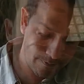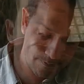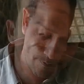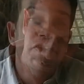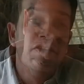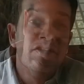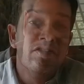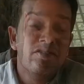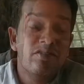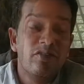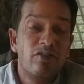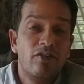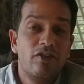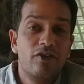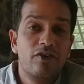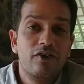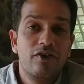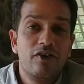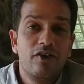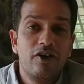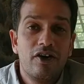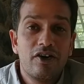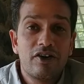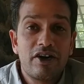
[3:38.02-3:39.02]
So,
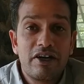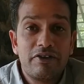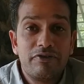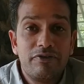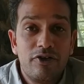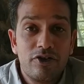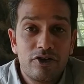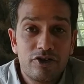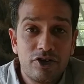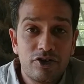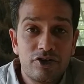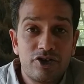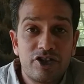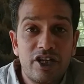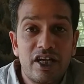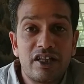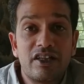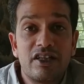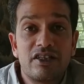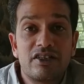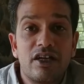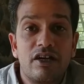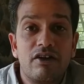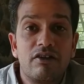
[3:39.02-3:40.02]
alright folks, so check this
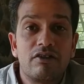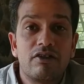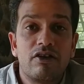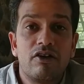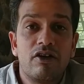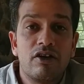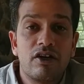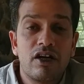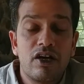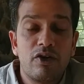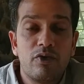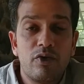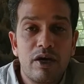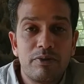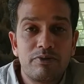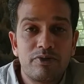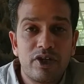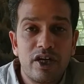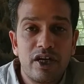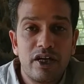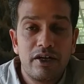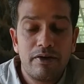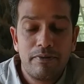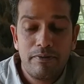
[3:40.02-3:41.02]
out on our
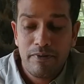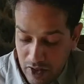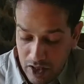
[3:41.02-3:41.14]
website.